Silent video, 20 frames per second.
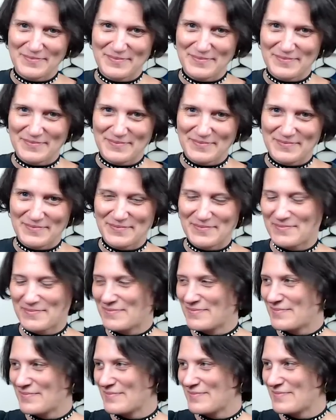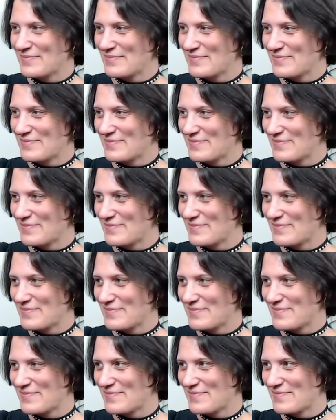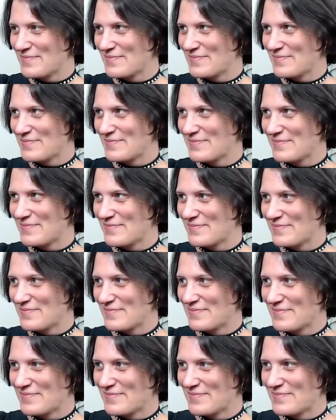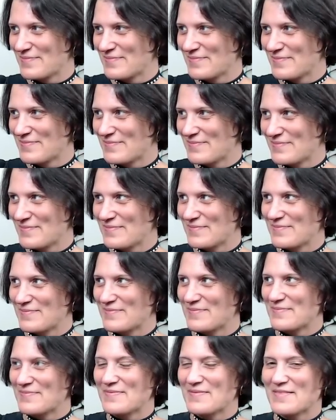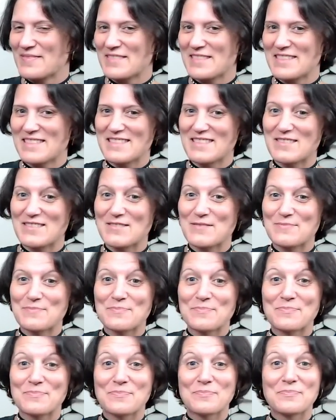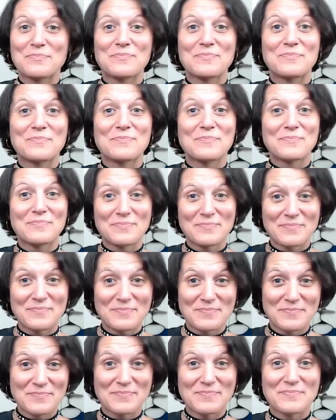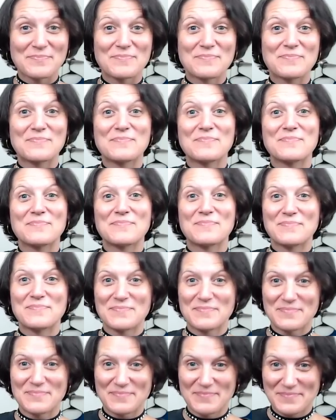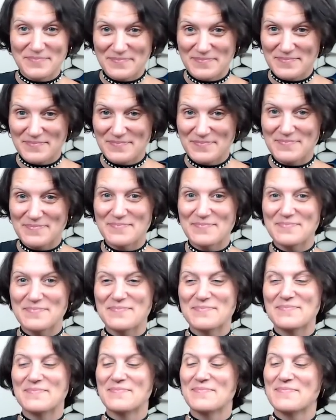The person shown says nothing.